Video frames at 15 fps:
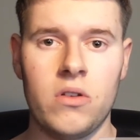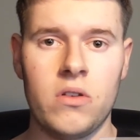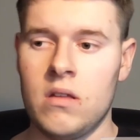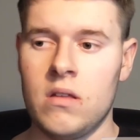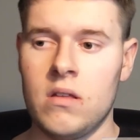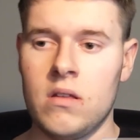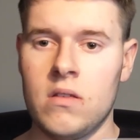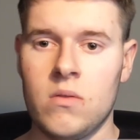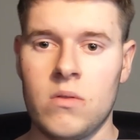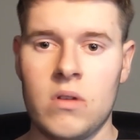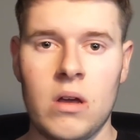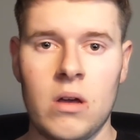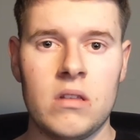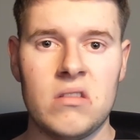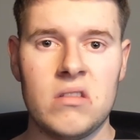So now
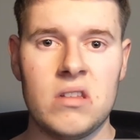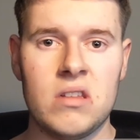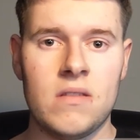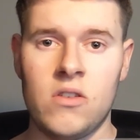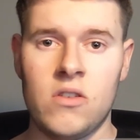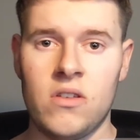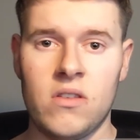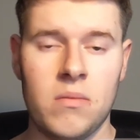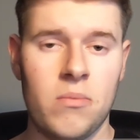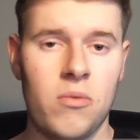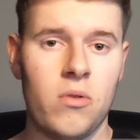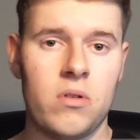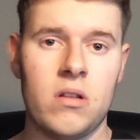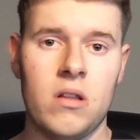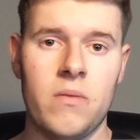it's just a broken
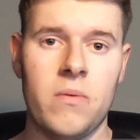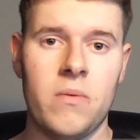livery.